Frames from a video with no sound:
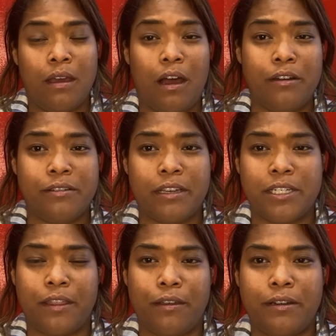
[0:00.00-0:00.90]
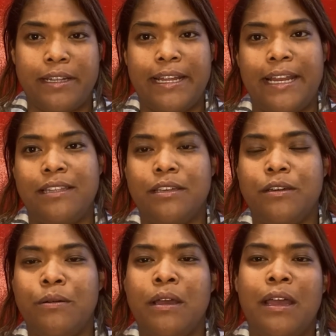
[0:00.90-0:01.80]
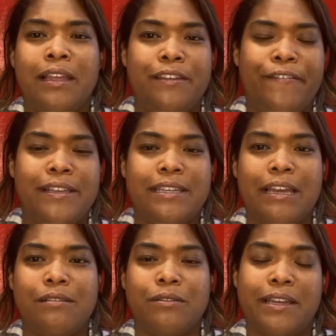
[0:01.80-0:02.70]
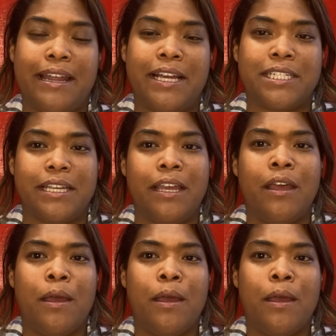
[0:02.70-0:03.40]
Under Section 1382, defense counsel can actually